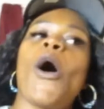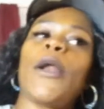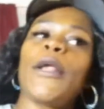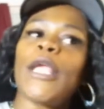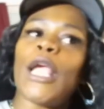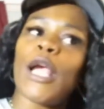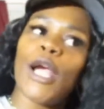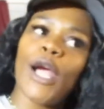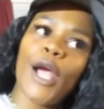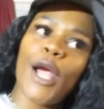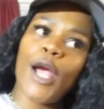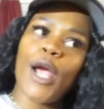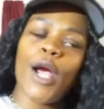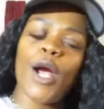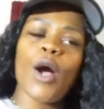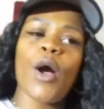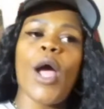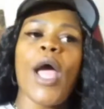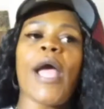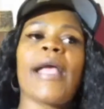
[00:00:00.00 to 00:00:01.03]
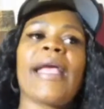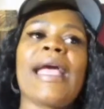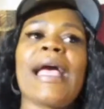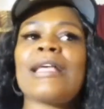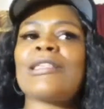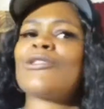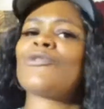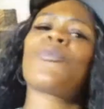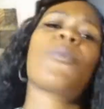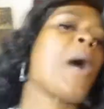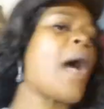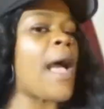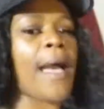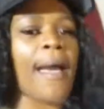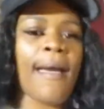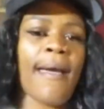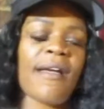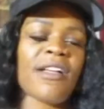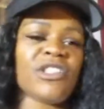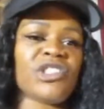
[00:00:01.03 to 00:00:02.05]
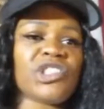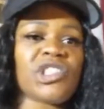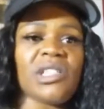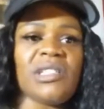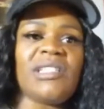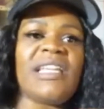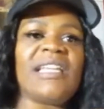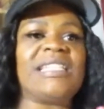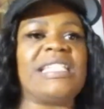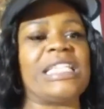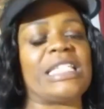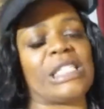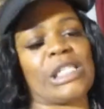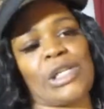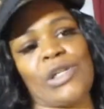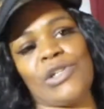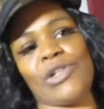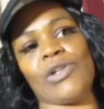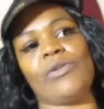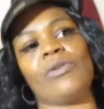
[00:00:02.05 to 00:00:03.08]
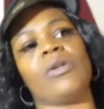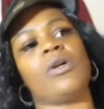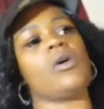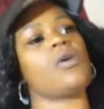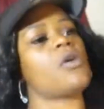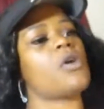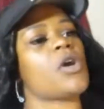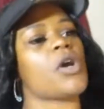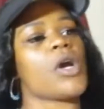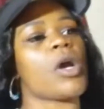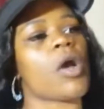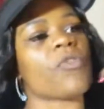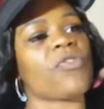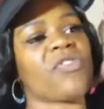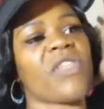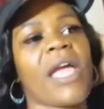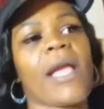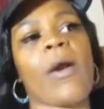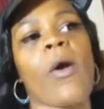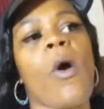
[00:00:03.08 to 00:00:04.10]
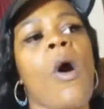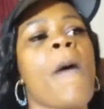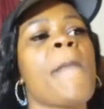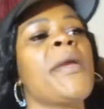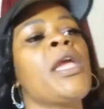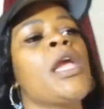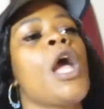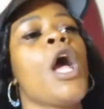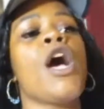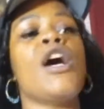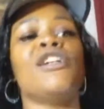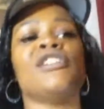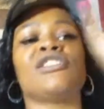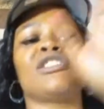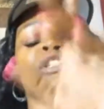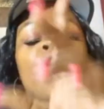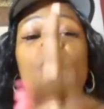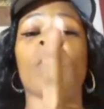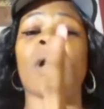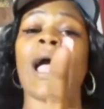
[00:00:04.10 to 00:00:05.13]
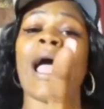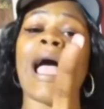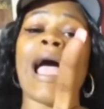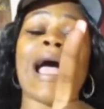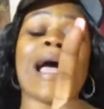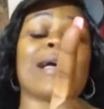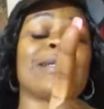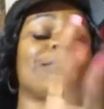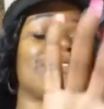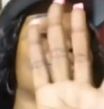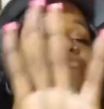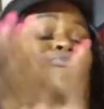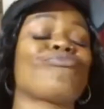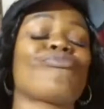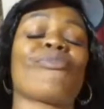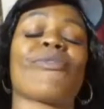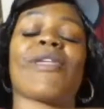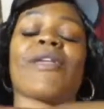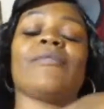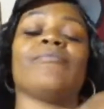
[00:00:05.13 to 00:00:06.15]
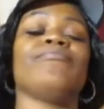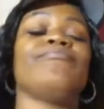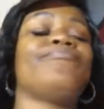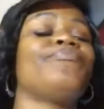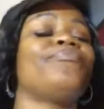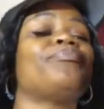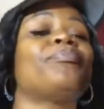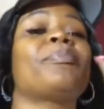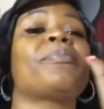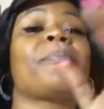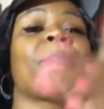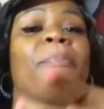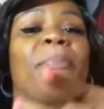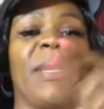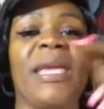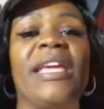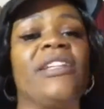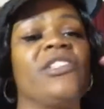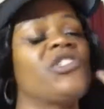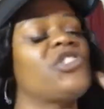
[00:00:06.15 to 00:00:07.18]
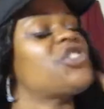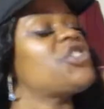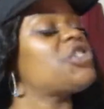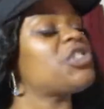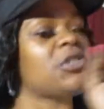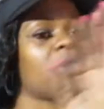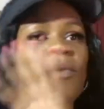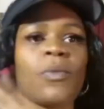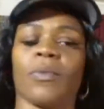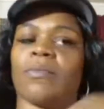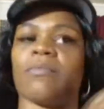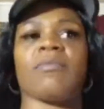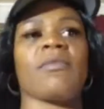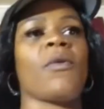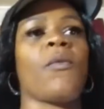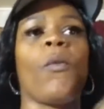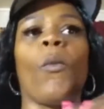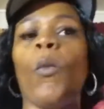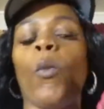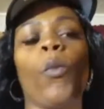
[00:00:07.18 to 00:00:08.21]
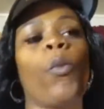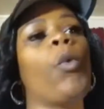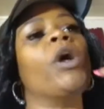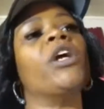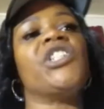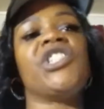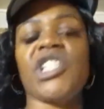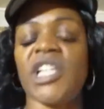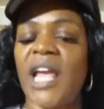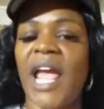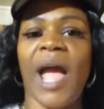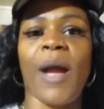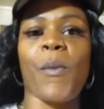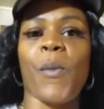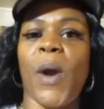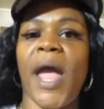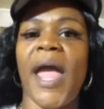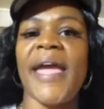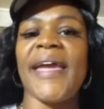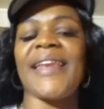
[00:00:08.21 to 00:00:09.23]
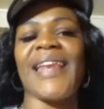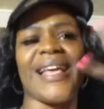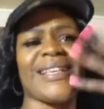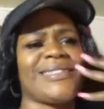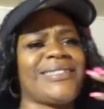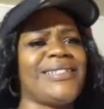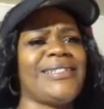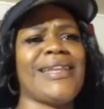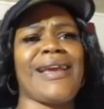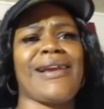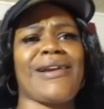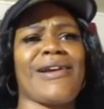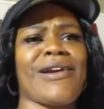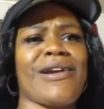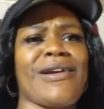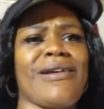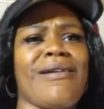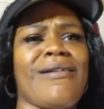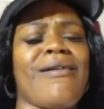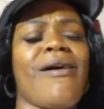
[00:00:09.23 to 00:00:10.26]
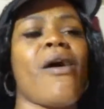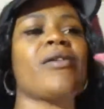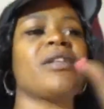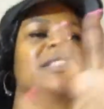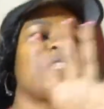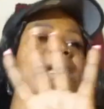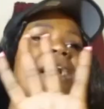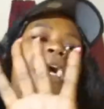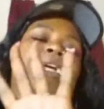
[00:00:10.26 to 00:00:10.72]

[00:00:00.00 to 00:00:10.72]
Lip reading: in your girl. And guess what? She did this cute little curl thing on me. So guys, beach. When she got wet and I seen that curl, only thing I